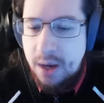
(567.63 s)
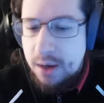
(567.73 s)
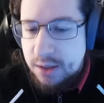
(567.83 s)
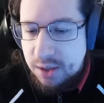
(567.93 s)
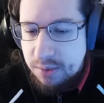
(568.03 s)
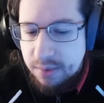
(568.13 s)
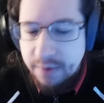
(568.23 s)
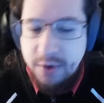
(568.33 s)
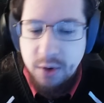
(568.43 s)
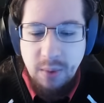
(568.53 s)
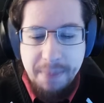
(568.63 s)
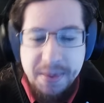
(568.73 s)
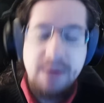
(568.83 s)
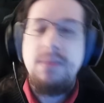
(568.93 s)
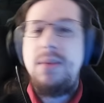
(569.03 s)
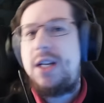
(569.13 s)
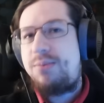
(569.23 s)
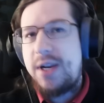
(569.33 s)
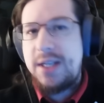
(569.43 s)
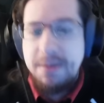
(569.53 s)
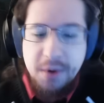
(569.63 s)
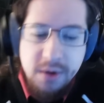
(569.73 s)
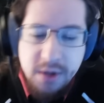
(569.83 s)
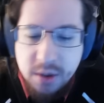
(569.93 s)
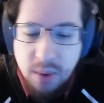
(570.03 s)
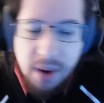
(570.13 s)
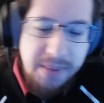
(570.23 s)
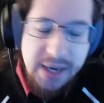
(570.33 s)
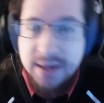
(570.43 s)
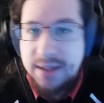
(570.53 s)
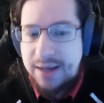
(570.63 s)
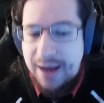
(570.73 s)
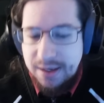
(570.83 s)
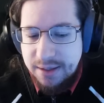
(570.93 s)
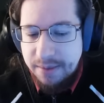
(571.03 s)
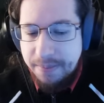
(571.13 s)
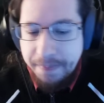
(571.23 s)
So, for your weapon, it's pretty simple. You want minion stats.